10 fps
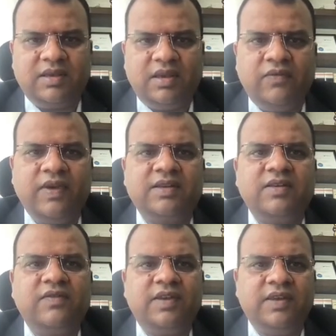
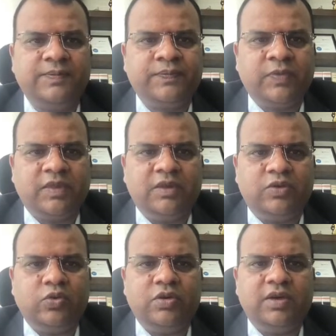effectively the
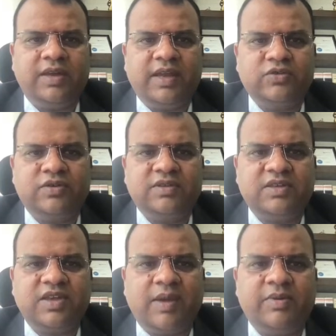total tax on
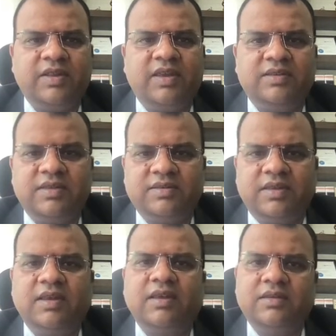such capital gains is
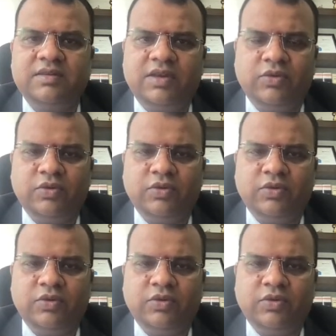zero.